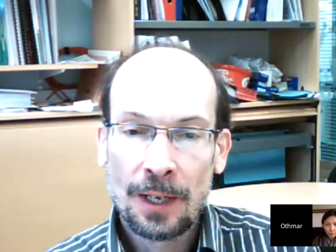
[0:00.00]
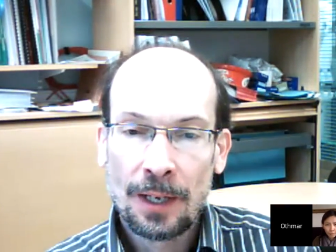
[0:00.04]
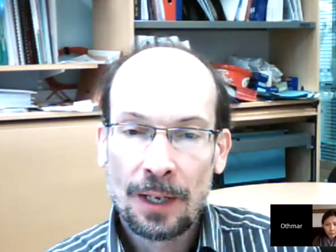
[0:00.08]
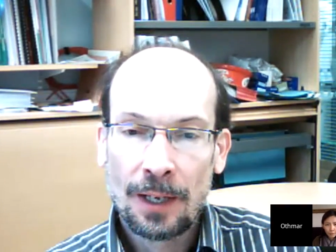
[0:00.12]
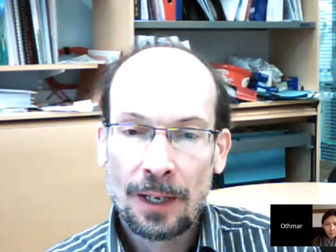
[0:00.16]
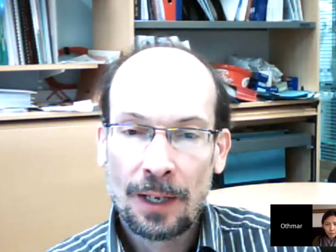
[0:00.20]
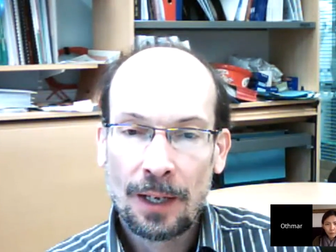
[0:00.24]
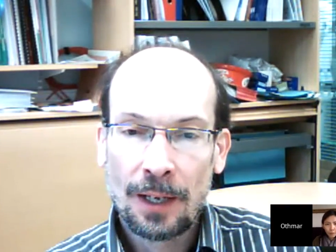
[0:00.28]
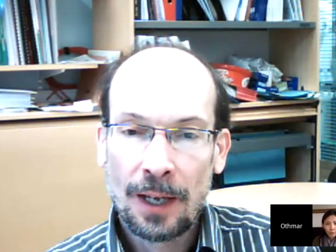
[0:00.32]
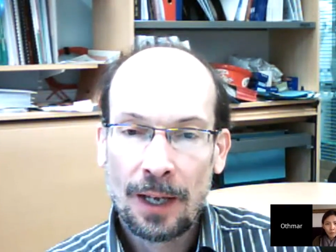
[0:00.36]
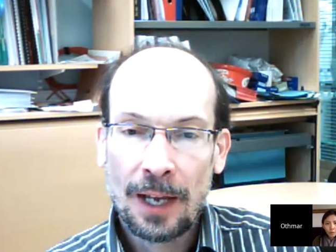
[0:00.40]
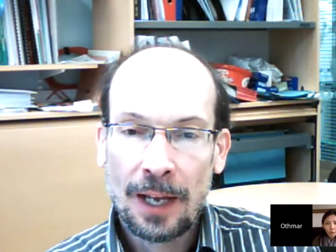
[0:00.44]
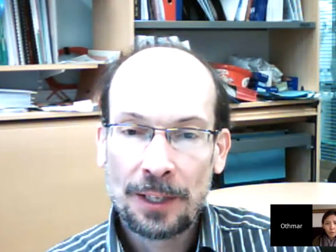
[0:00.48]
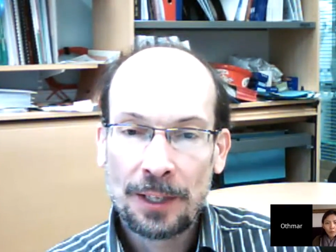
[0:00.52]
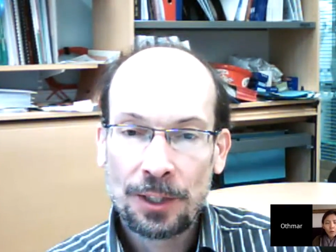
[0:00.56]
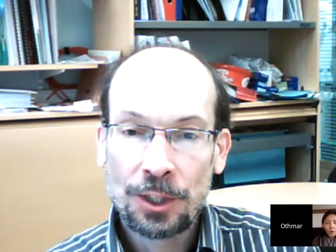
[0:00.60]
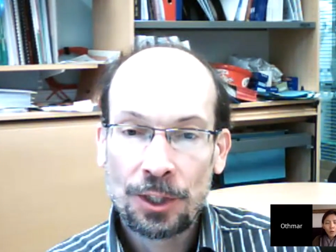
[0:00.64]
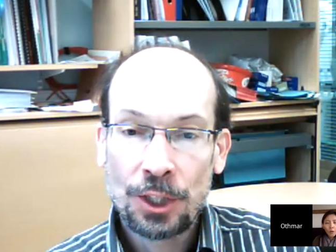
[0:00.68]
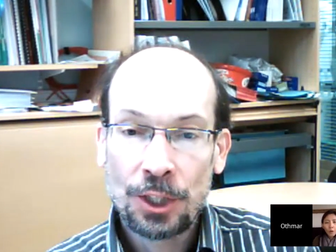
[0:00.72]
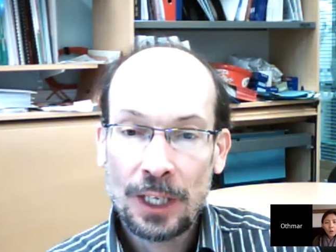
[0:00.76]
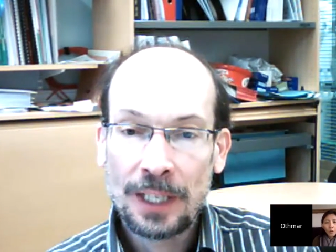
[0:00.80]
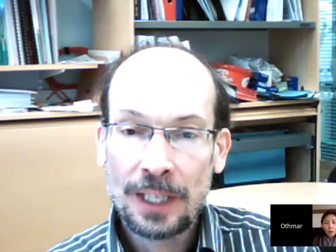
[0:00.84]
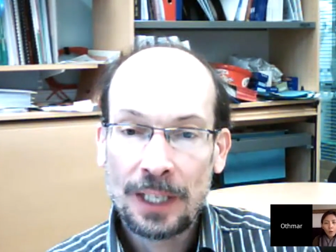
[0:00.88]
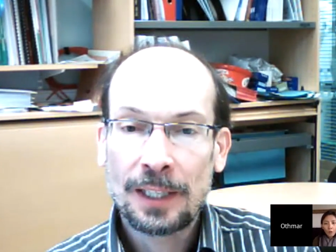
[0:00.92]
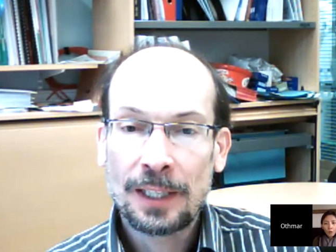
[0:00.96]

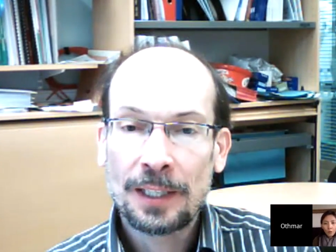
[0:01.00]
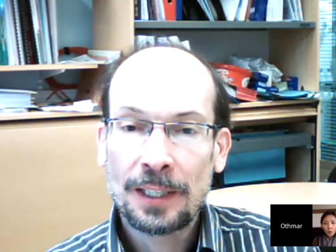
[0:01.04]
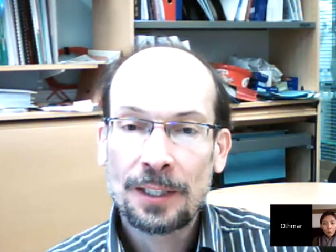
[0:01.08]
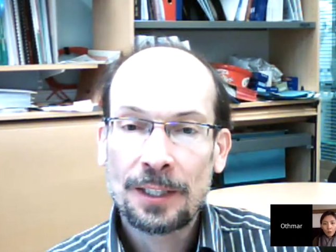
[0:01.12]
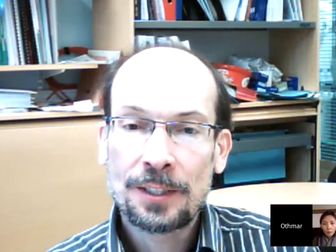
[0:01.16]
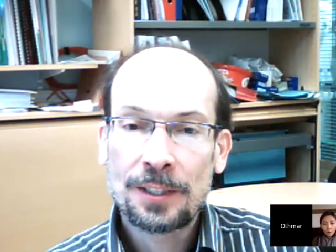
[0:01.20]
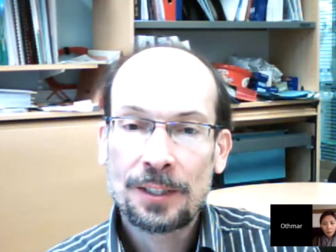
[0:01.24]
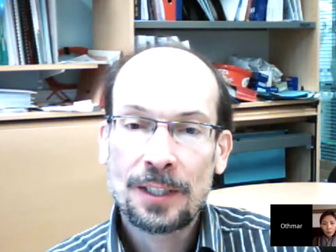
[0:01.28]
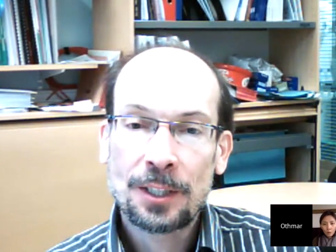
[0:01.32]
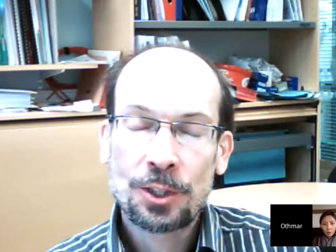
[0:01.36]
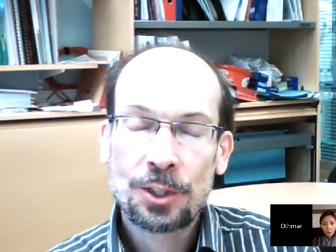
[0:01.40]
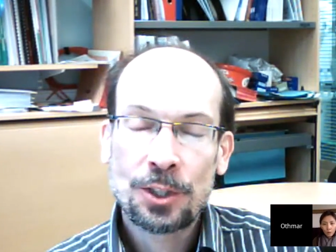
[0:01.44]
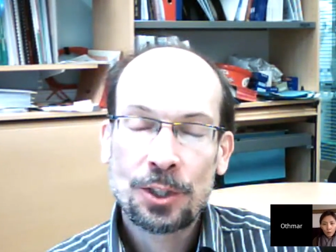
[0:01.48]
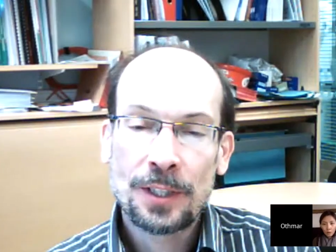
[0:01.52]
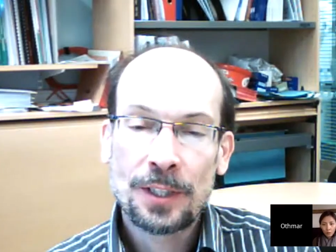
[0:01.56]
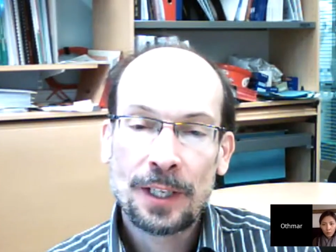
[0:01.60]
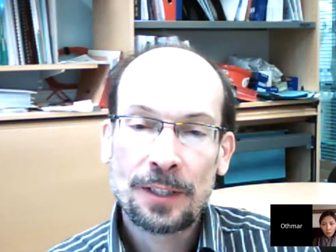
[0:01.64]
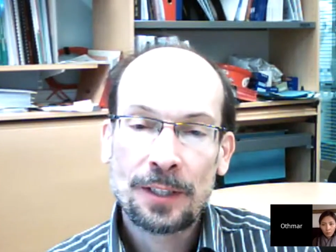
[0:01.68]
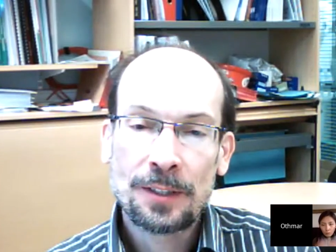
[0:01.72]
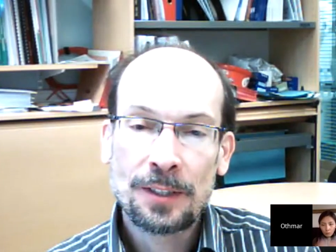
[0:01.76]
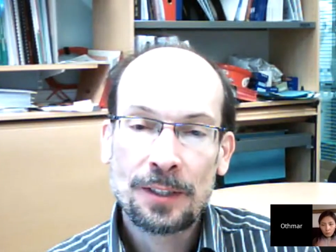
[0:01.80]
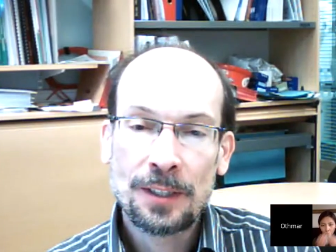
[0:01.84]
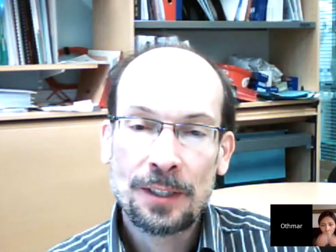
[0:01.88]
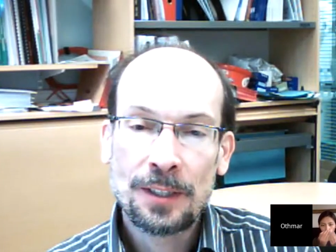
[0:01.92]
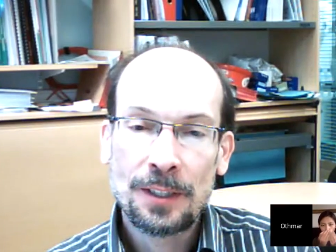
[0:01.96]
antigenically, such
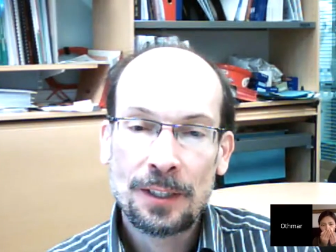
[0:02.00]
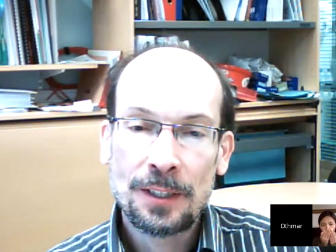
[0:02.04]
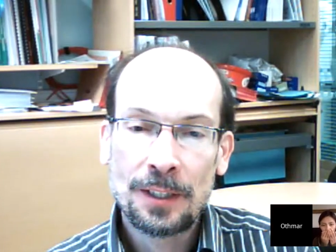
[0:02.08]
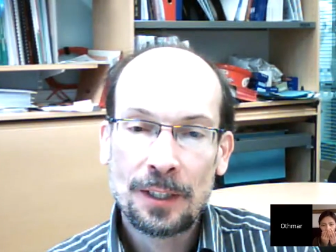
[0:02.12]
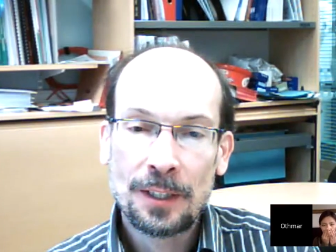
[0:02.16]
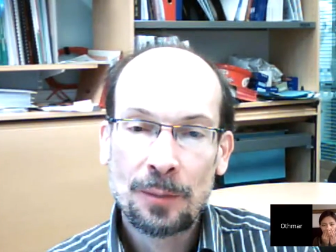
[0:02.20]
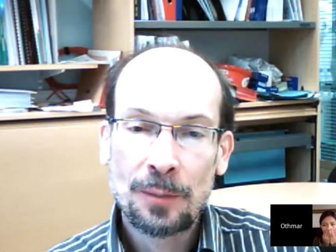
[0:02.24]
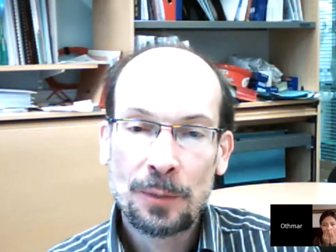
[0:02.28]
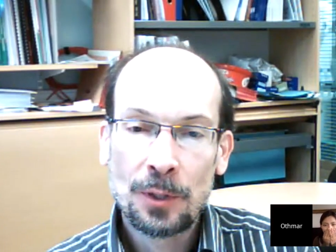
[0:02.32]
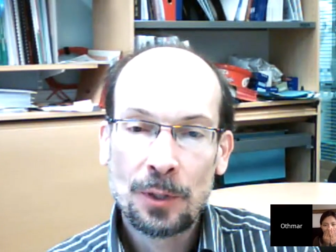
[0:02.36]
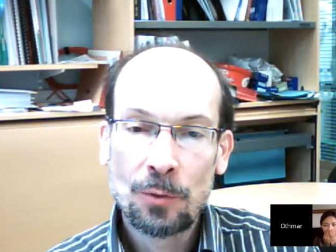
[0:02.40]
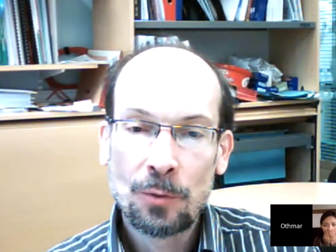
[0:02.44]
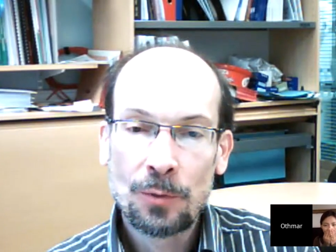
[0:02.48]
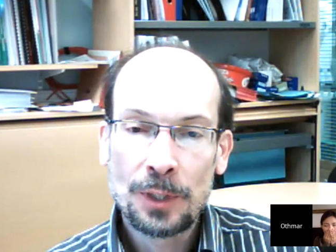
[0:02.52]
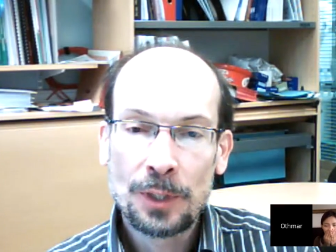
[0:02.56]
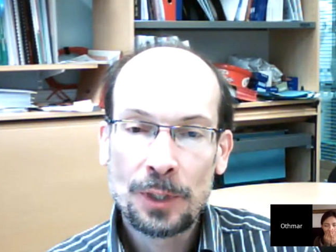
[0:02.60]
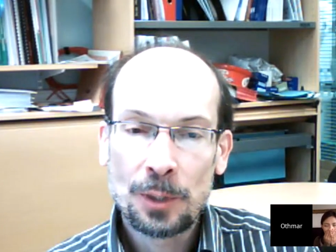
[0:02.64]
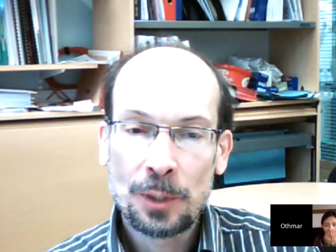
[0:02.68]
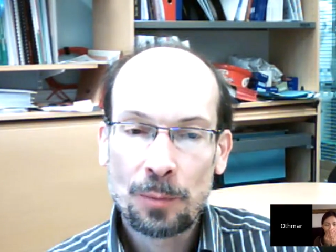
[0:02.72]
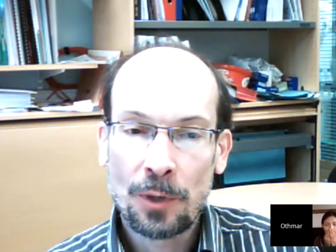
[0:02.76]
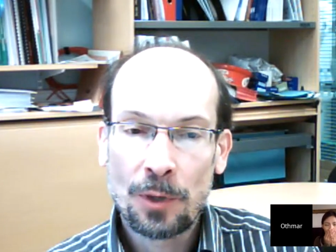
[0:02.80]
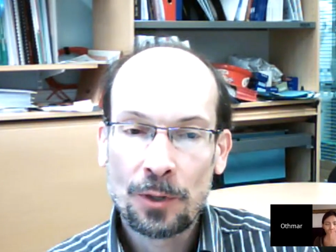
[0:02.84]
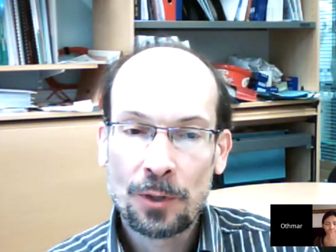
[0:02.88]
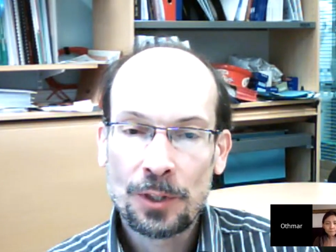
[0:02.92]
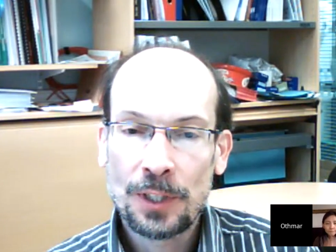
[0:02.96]
that the immune
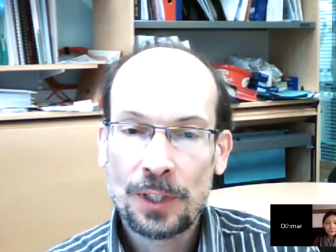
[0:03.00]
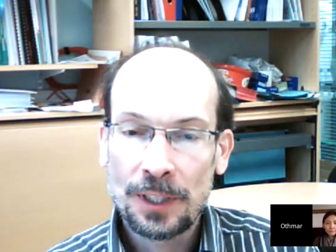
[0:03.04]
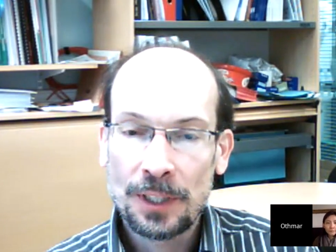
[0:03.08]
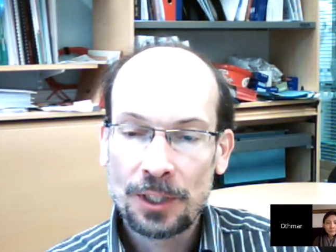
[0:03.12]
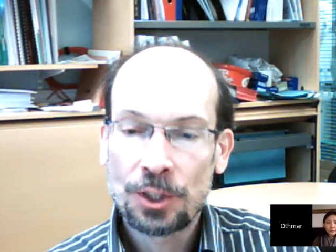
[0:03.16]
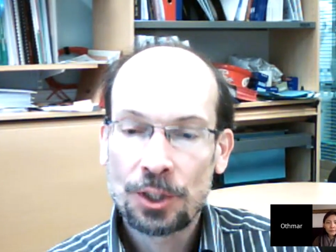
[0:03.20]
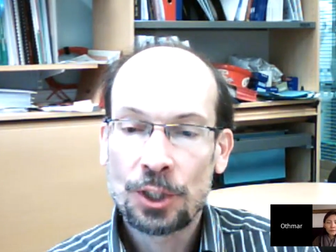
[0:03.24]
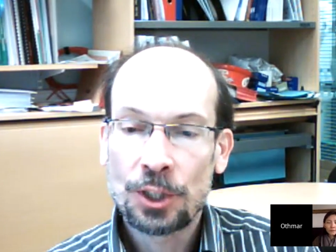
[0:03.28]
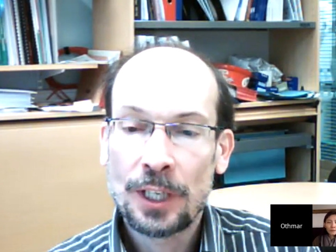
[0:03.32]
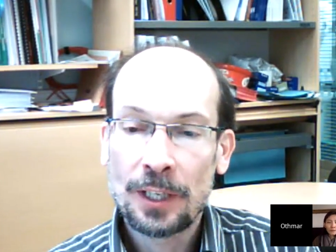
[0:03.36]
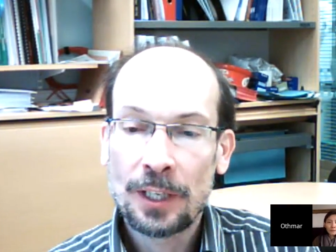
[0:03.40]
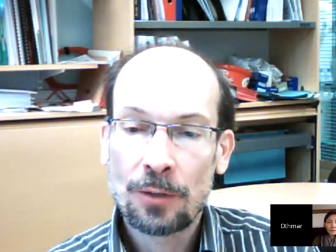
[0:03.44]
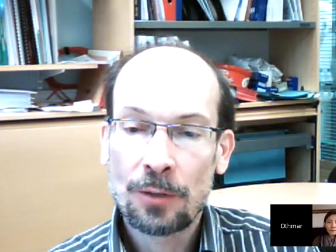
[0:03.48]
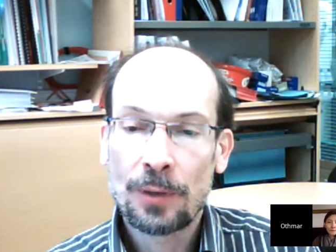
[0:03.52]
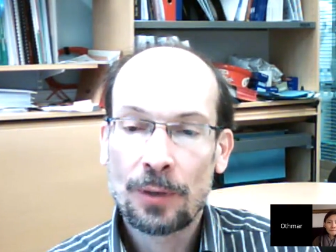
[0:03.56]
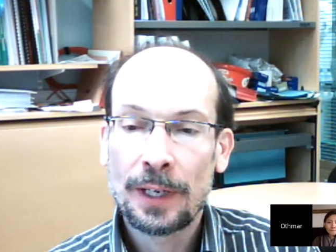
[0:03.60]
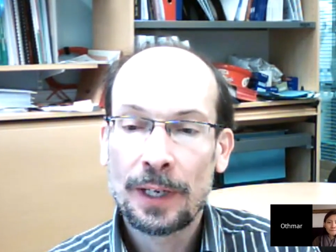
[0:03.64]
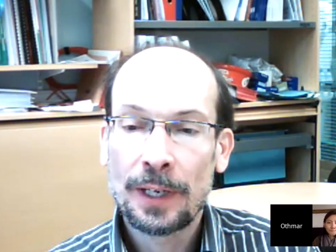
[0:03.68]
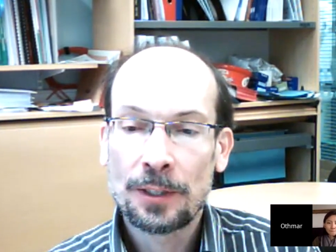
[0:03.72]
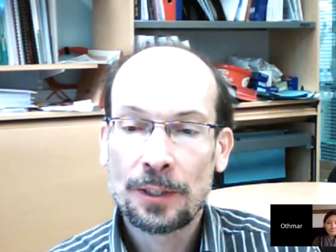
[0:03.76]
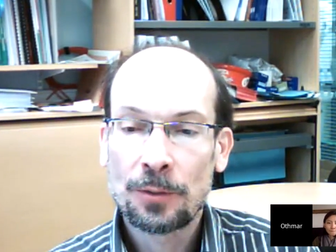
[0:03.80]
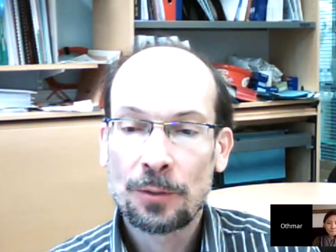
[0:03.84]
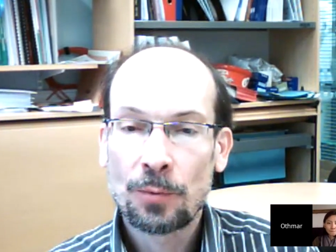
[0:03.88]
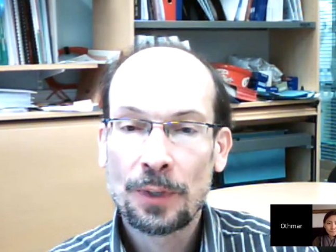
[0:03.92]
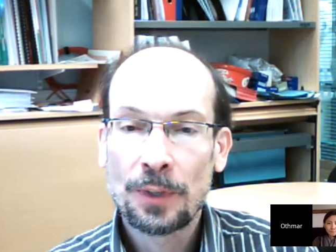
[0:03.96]
response that is
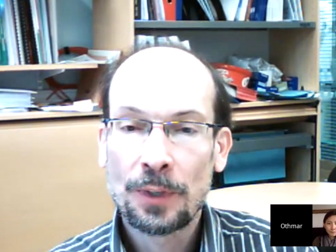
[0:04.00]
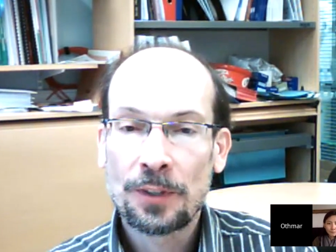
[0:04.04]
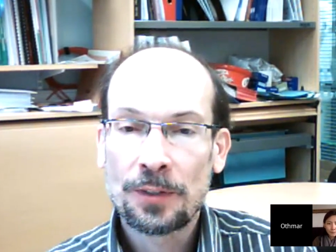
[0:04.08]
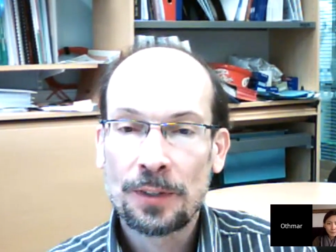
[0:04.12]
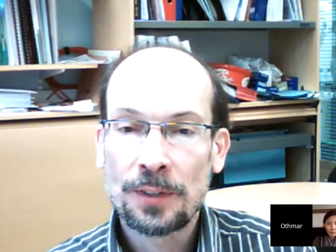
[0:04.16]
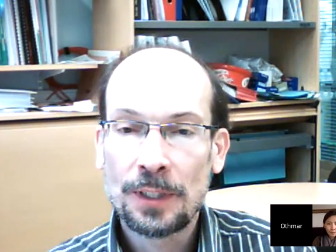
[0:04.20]
generated with